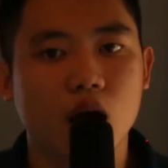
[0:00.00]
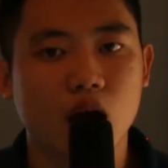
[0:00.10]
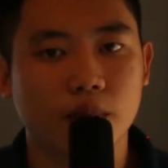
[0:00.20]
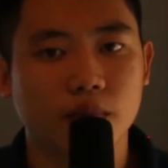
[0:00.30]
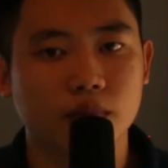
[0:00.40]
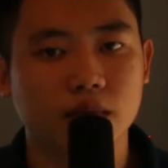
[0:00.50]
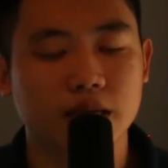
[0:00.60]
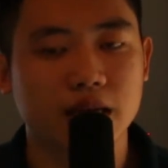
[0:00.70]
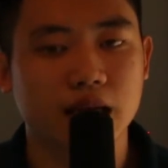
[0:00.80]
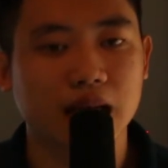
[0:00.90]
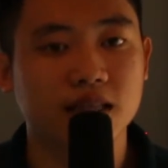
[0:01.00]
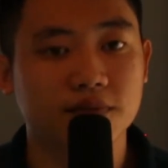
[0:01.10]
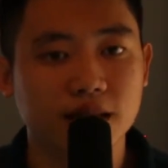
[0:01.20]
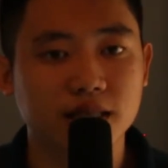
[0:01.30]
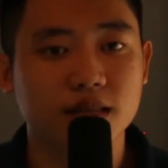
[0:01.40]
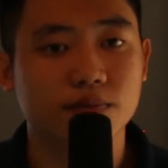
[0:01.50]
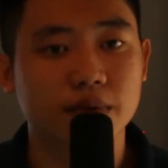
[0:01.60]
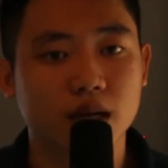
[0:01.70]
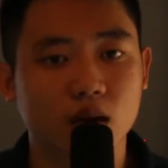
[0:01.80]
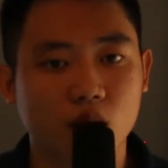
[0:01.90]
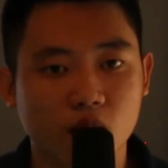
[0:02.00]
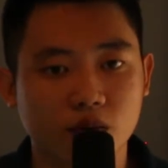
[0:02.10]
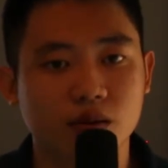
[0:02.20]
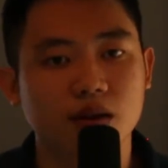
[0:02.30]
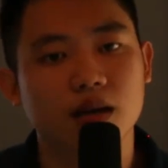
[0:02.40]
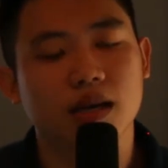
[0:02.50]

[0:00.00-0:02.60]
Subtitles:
of the activated B clone,